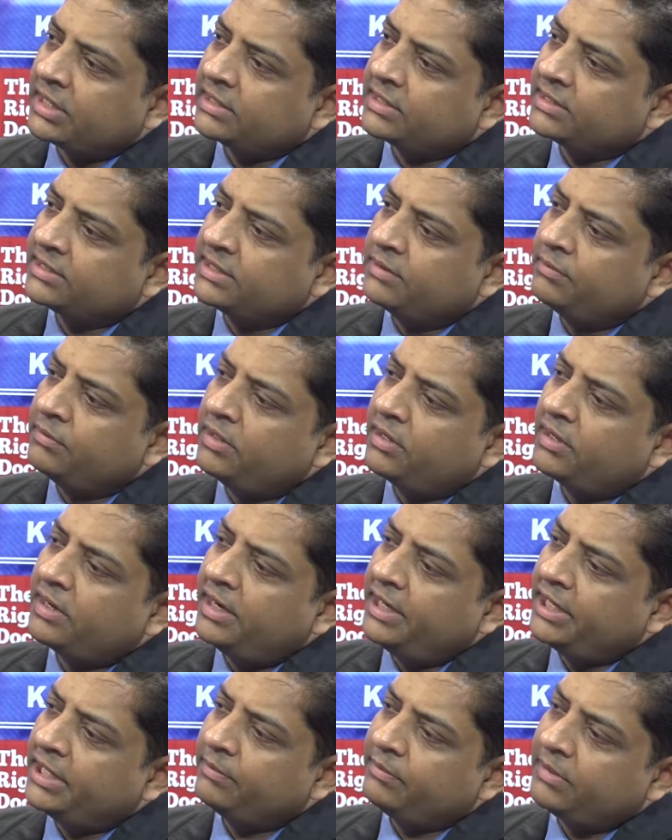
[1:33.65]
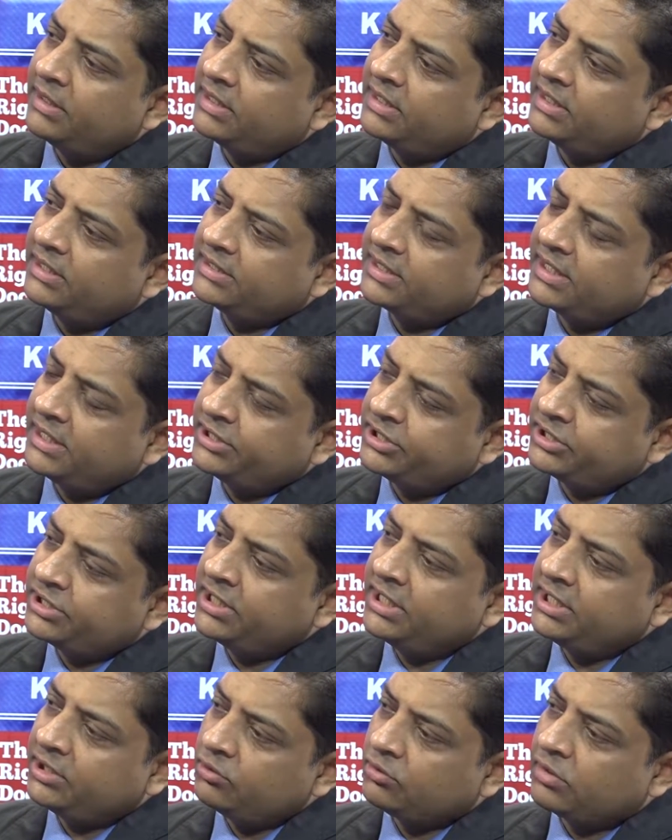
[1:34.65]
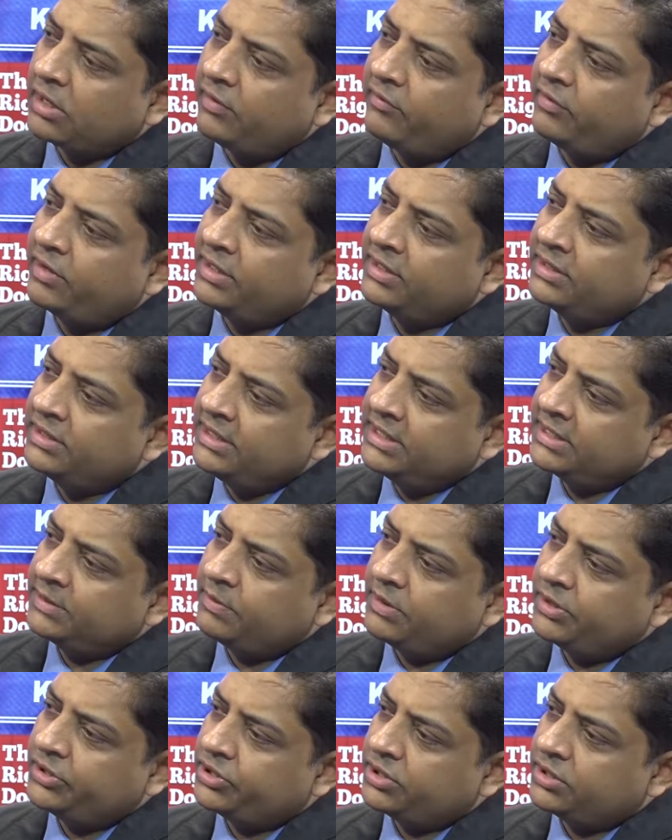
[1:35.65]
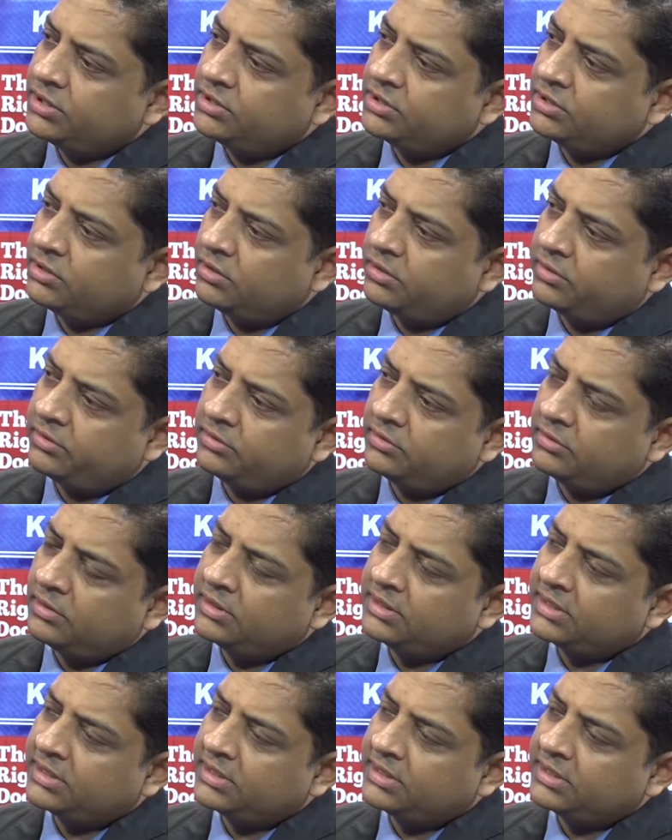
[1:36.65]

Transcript: Are the similar antiplatelet agents need to cover in these patients, or is